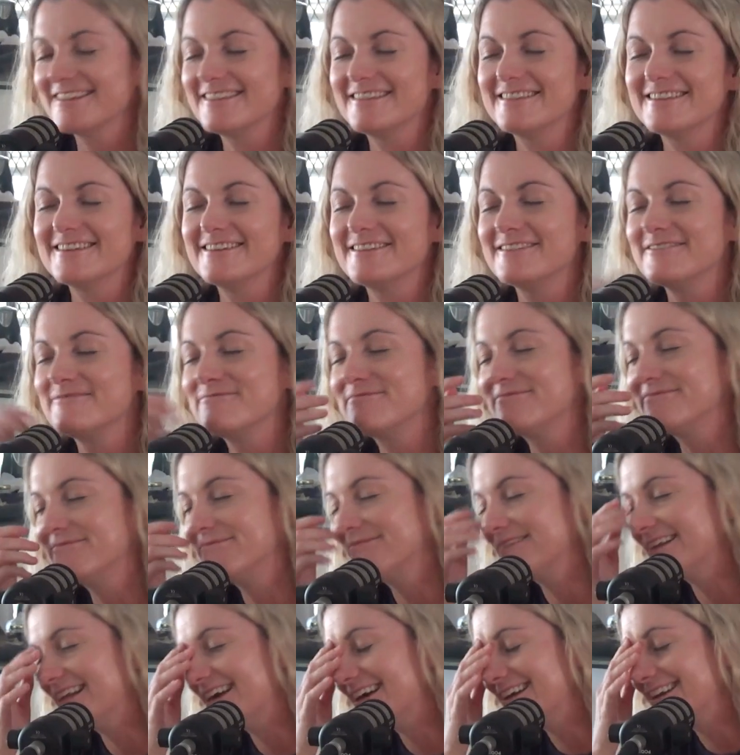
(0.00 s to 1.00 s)
the
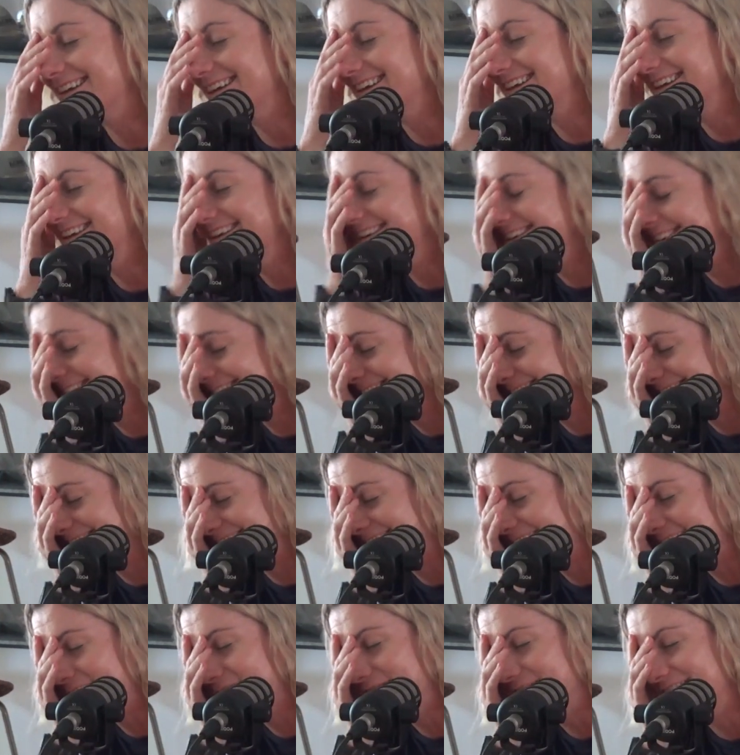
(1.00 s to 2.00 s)
bloody
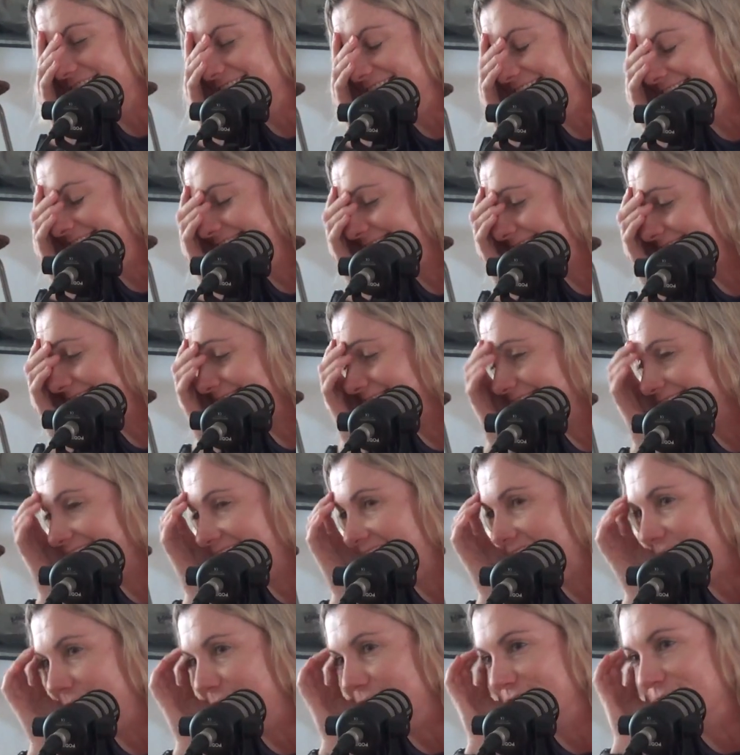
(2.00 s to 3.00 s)
stuff on
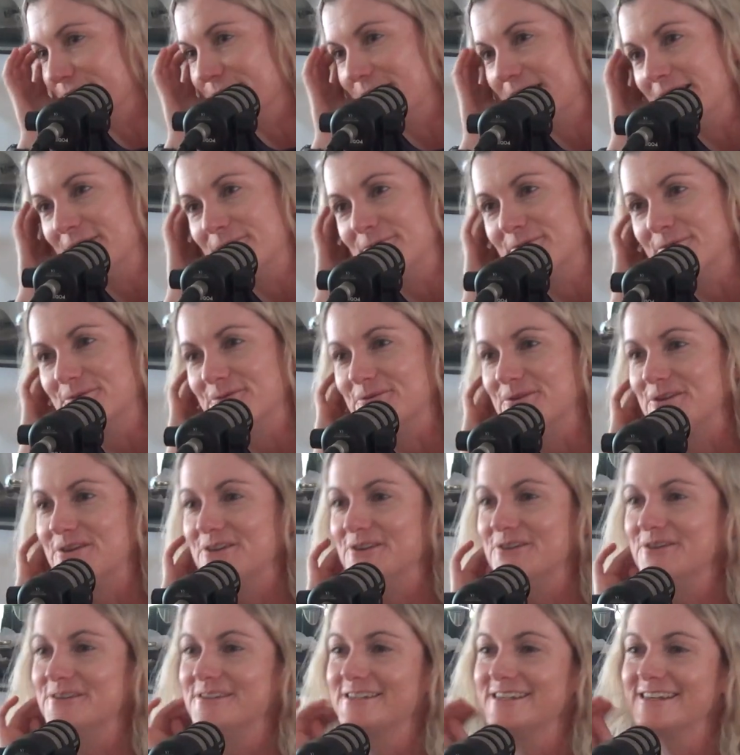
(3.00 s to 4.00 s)
Instagram of people
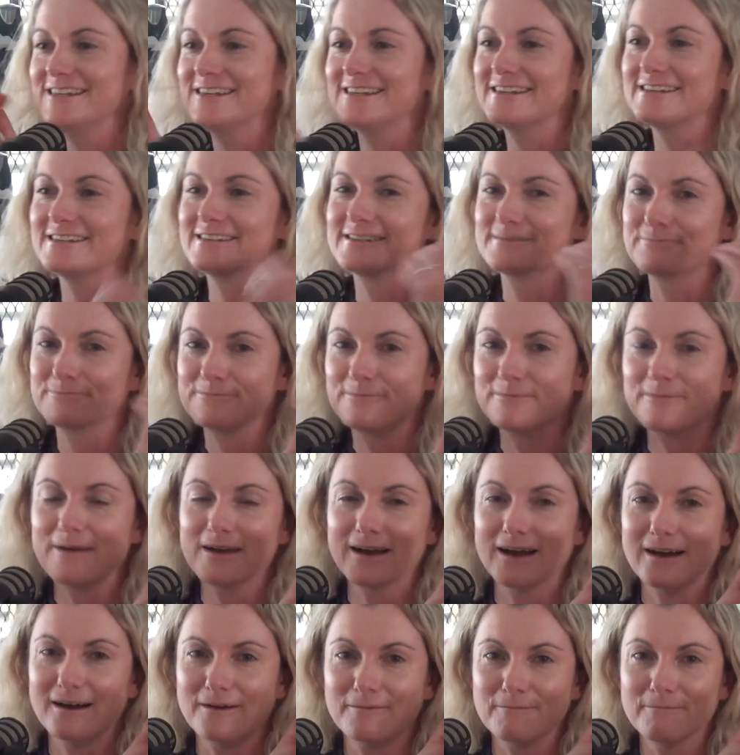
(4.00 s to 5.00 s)
using it as
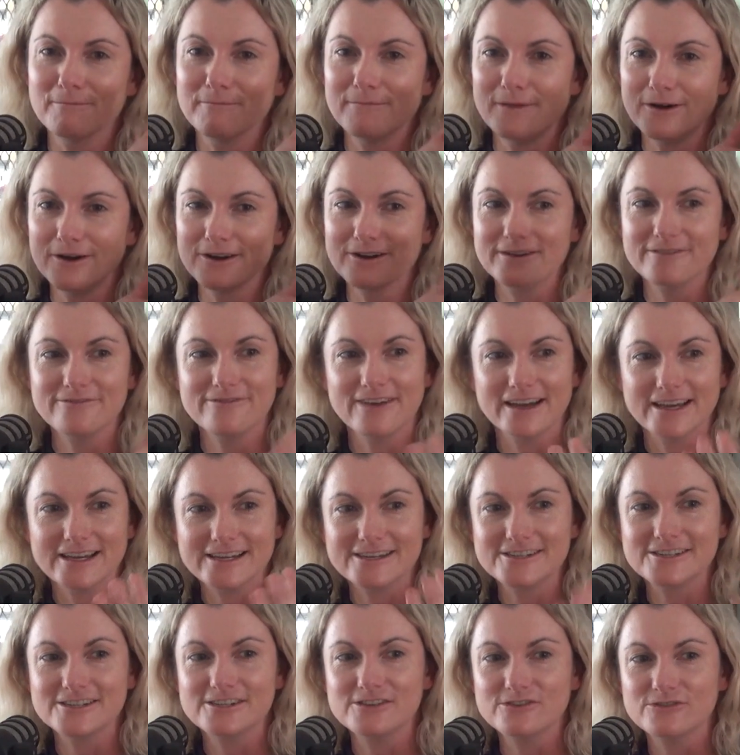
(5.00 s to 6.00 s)

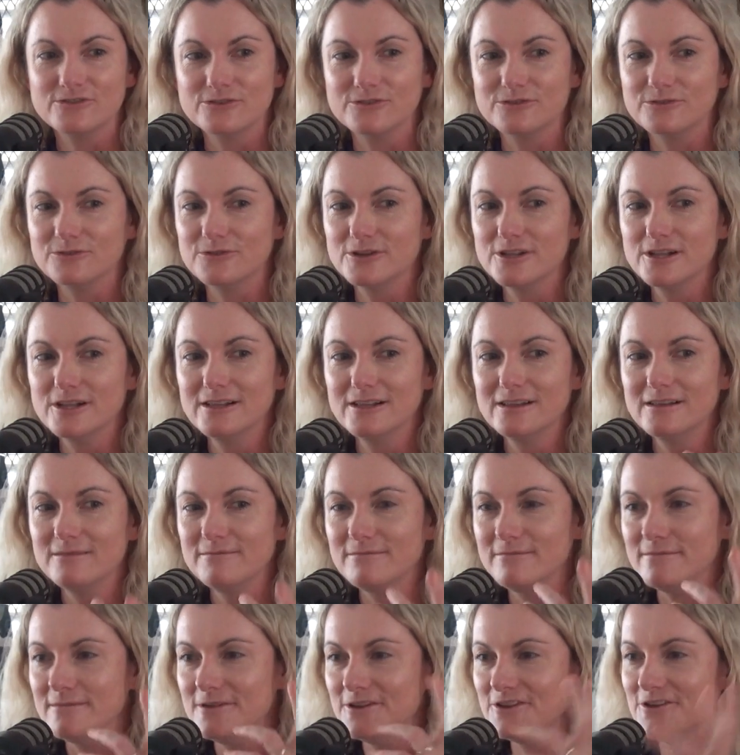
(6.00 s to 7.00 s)
motivational
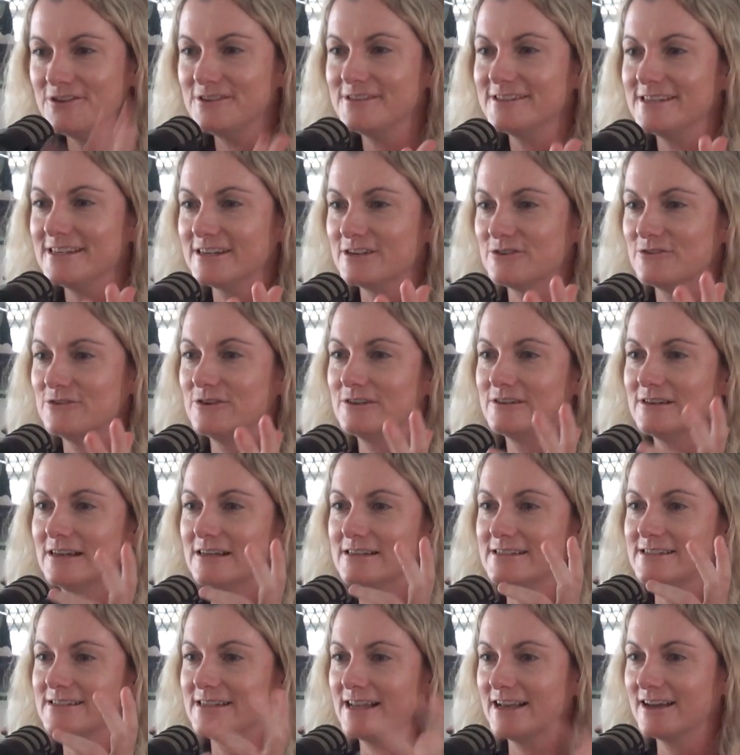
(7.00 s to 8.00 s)
music or a
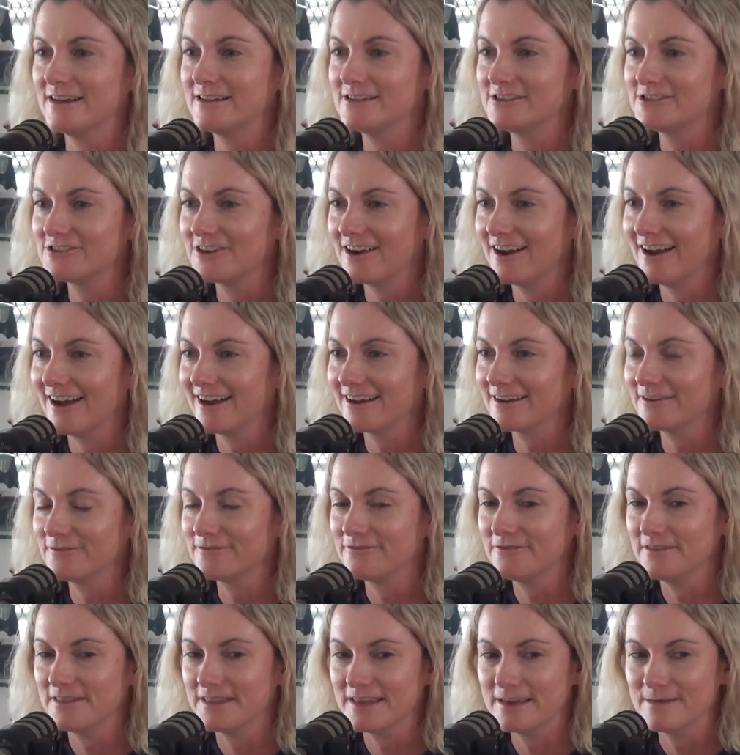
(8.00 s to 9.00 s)
soundtrack
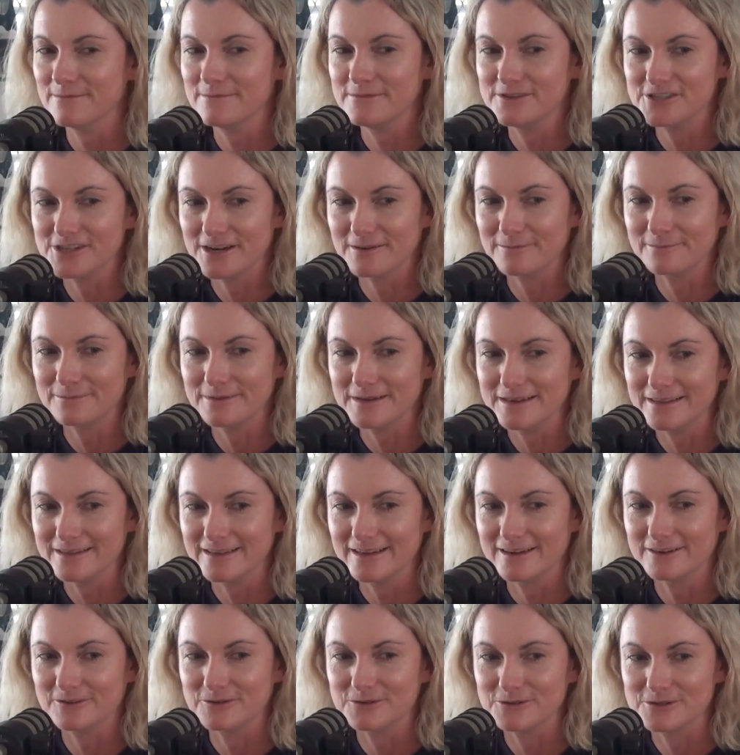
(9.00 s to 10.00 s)
for them jumping
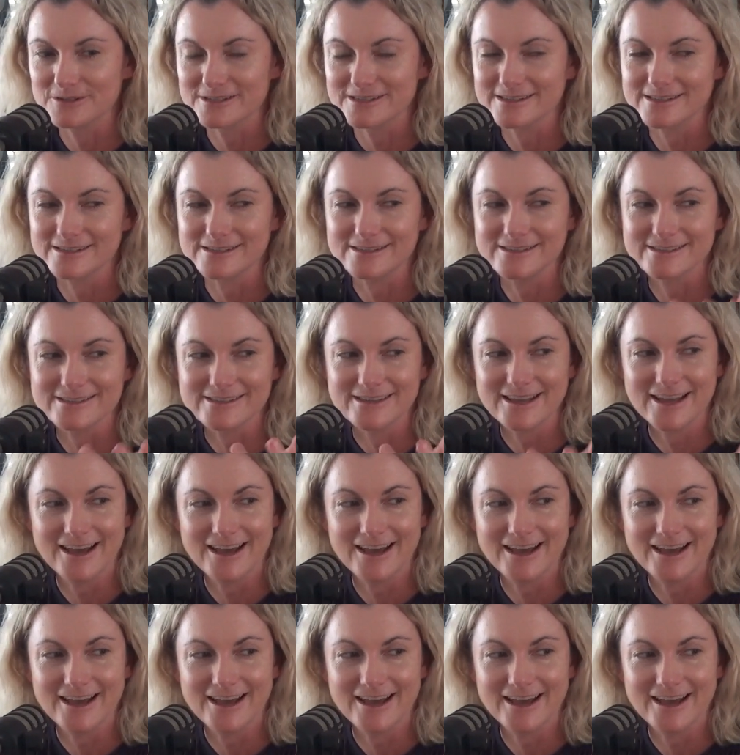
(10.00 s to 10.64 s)
their horses.